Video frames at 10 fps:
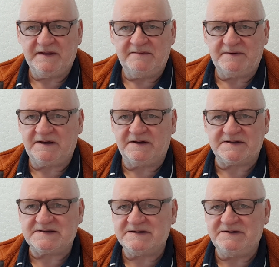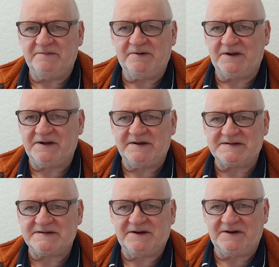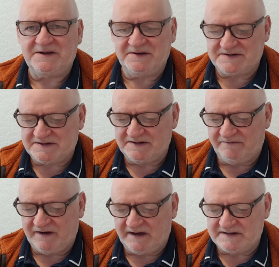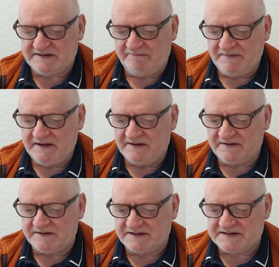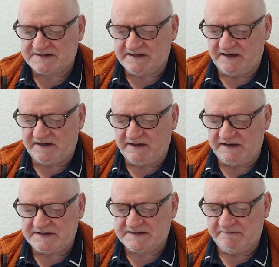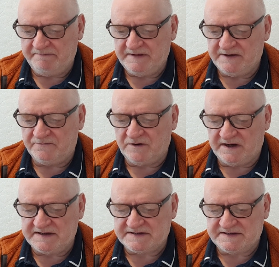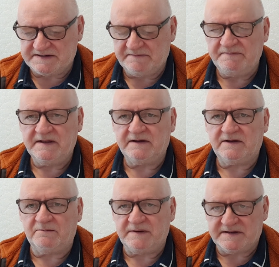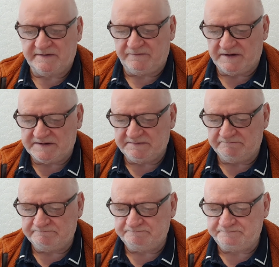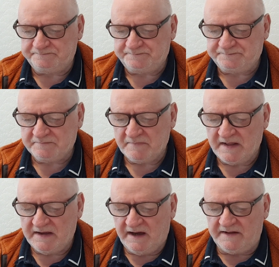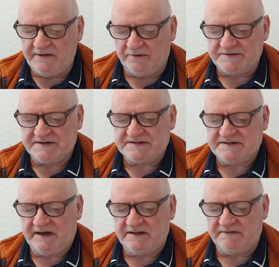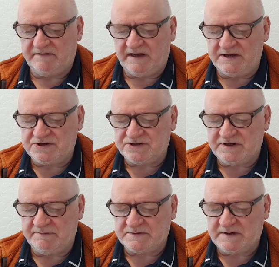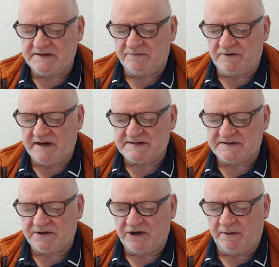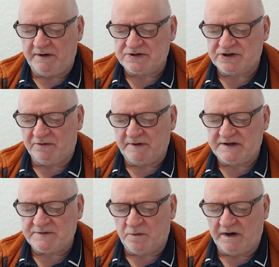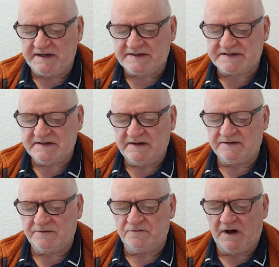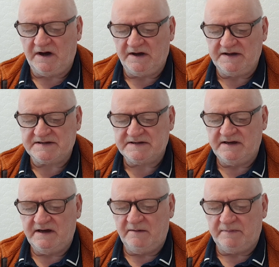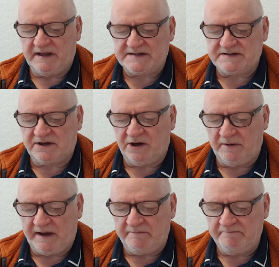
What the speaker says: because your body hasn't got used to the fact that the staircase rises can be different. And they also state the relationship between the rise and the going shall be twice the rise plus the going,